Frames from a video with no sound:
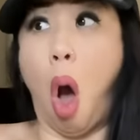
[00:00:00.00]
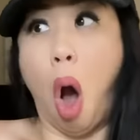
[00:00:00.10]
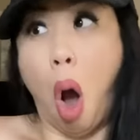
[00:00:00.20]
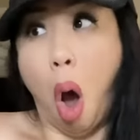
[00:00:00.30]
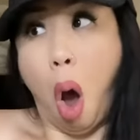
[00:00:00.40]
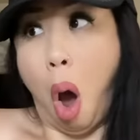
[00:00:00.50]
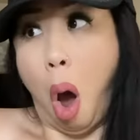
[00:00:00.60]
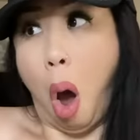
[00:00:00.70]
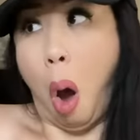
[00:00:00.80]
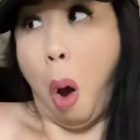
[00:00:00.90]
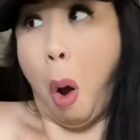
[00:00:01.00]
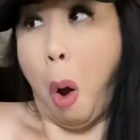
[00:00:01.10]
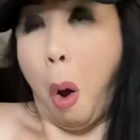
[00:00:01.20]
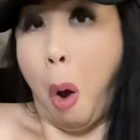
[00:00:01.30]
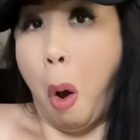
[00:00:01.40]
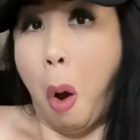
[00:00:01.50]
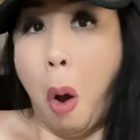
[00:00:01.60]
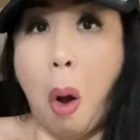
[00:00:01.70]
(no one is talking)